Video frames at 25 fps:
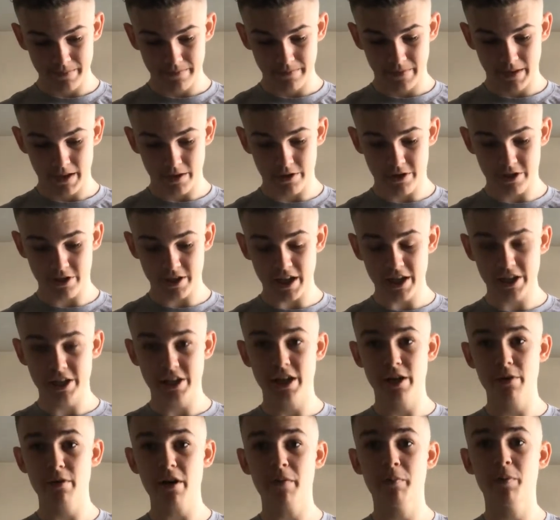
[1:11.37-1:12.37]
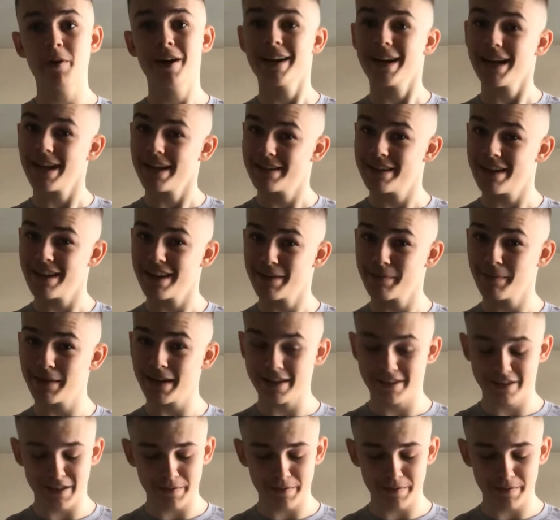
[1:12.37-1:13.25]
which is actually who I put in 18th place.